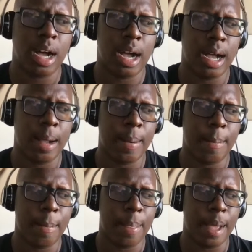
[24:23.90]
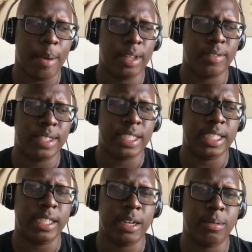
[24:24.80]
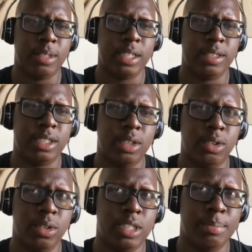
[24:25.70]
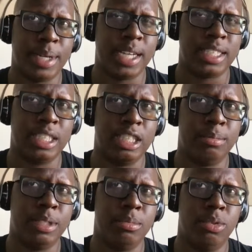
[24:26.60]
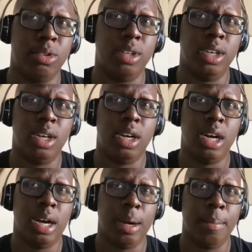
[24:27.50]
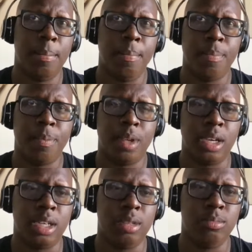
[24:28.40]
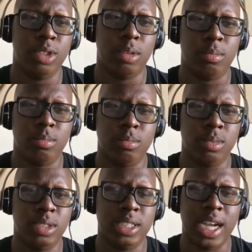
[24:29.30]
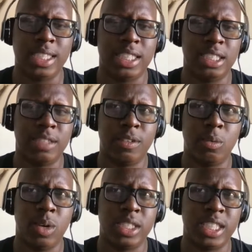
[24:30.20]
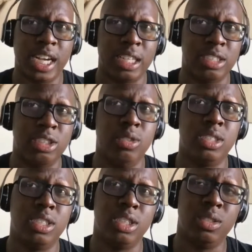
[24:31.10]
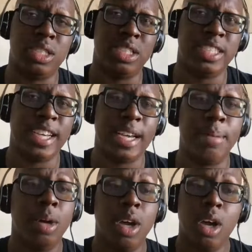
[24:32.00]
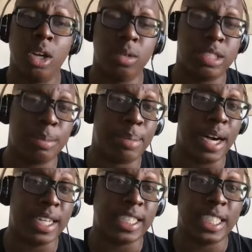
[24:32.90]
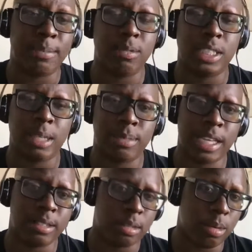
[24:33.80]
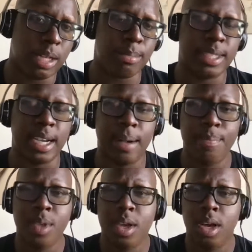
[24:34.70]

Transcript: I would love to see Darren Till use his boxing a little bit more. Um, you know, Not just look for the one shot. Use his jab. Go to the body. Set up things up top.